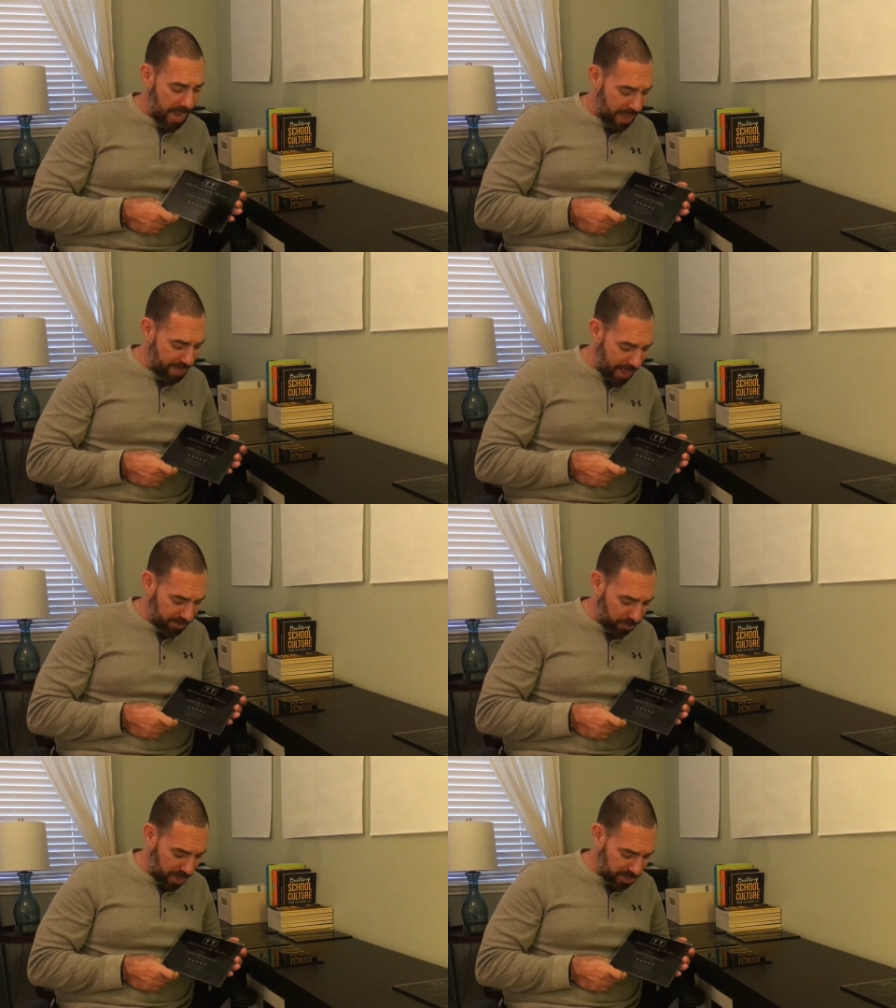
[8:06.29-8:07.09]
And
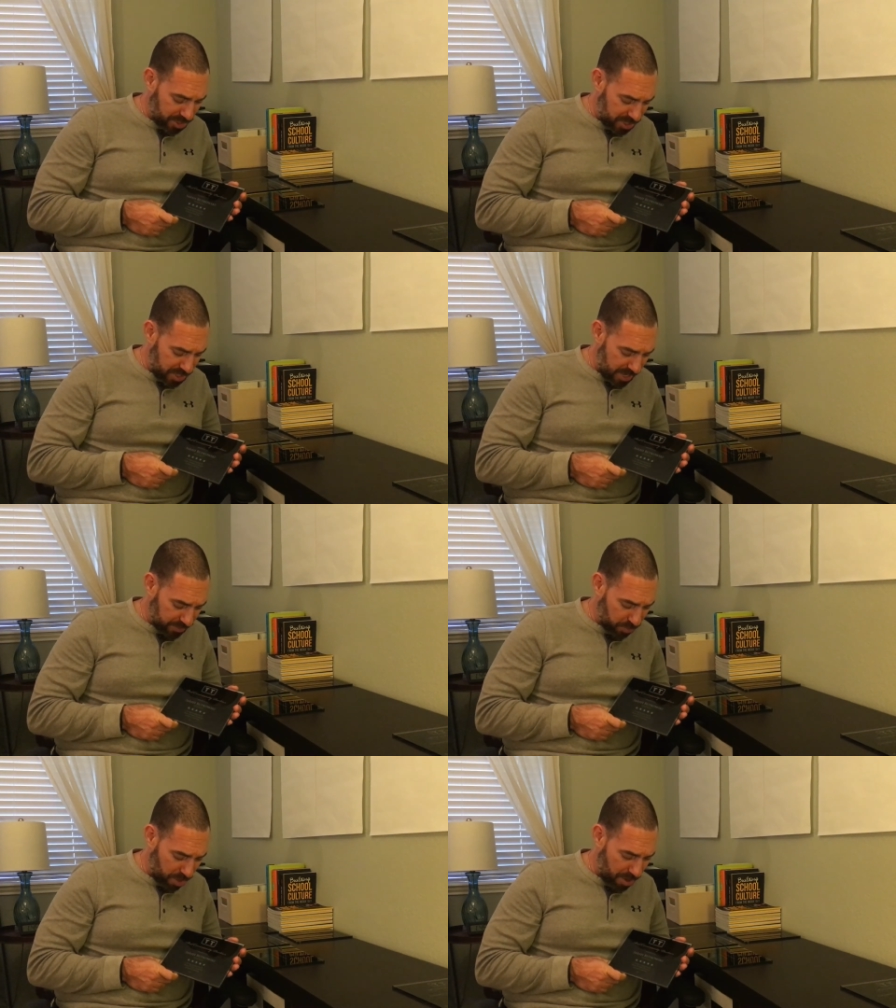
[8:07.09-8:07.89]
that's why she
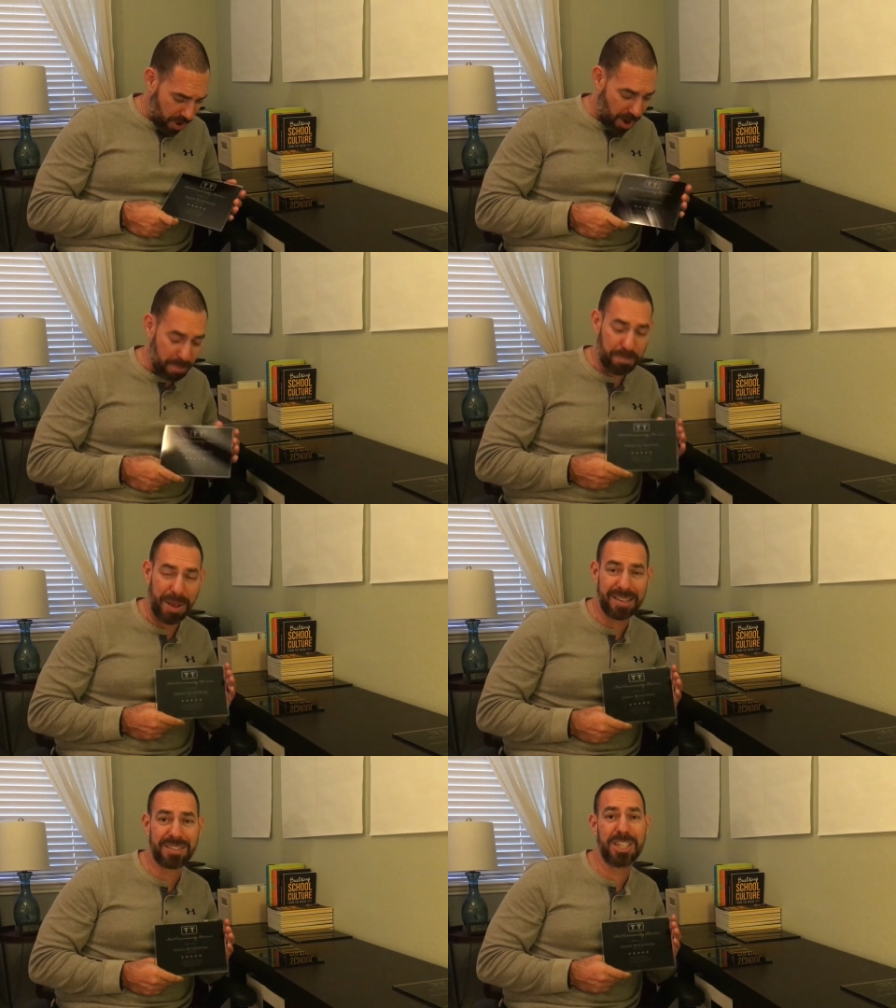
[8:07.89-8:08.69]
has won our
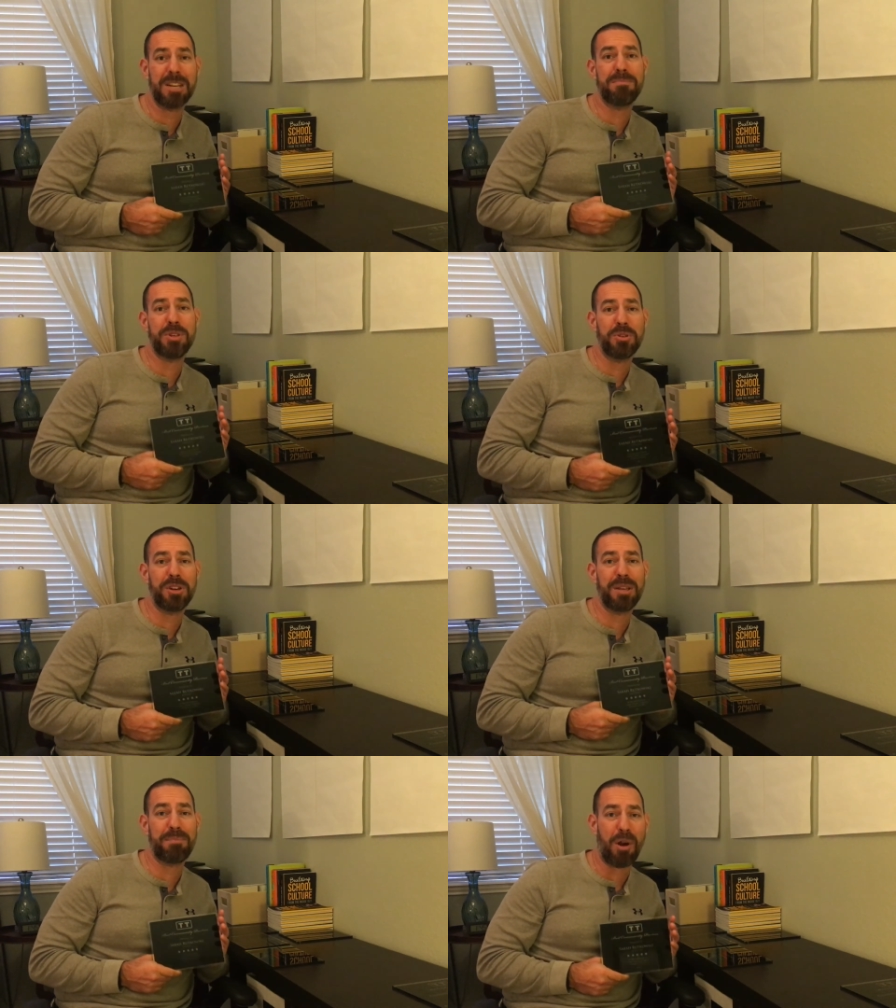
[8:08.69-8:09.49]
Best
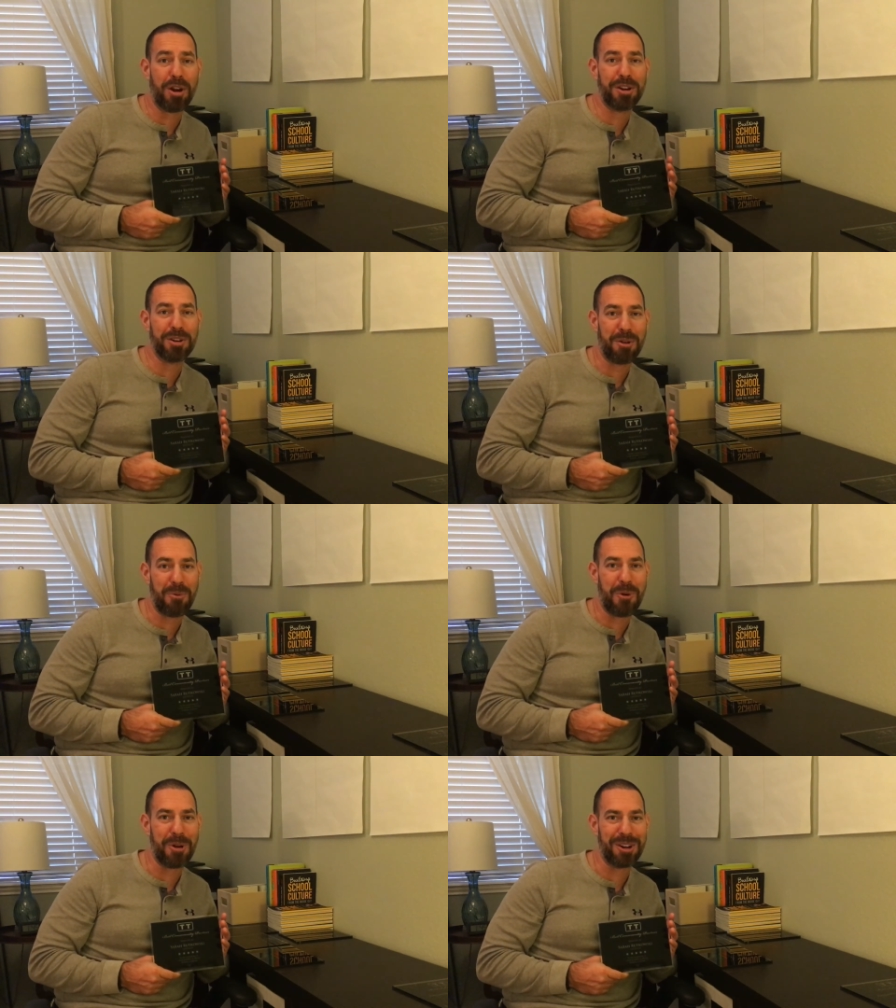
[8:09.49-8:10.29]
Community Partner
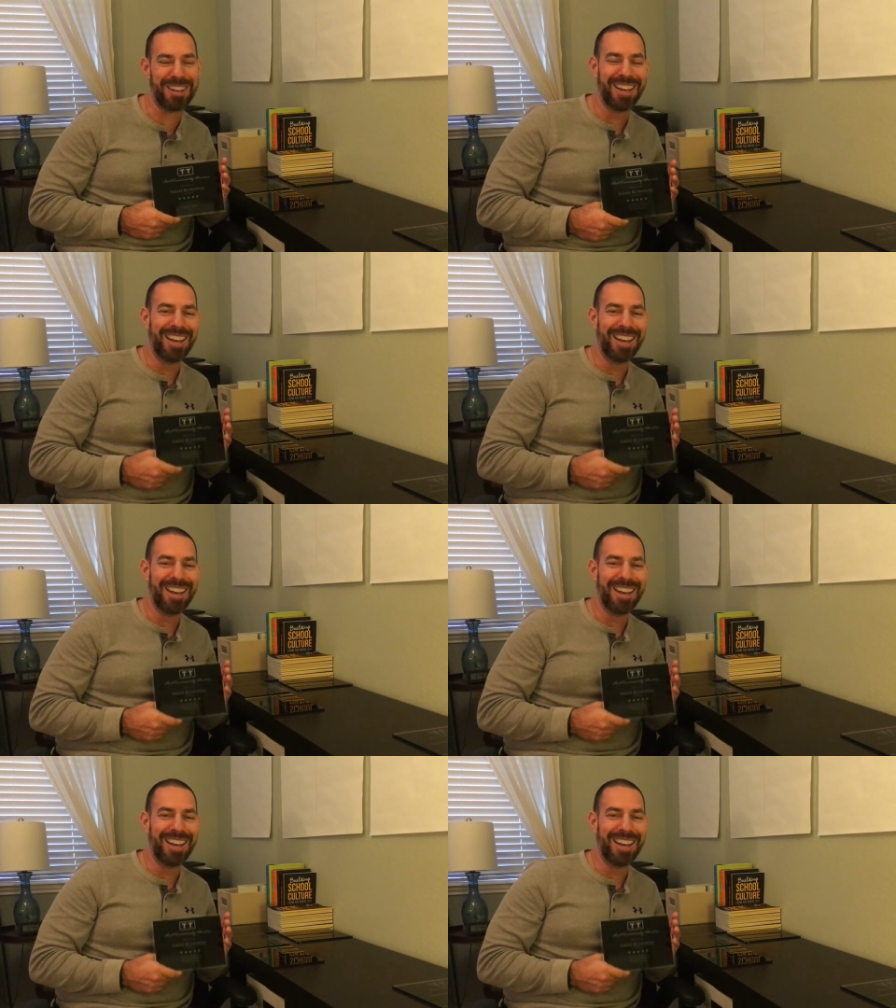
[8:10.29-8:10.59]
Award.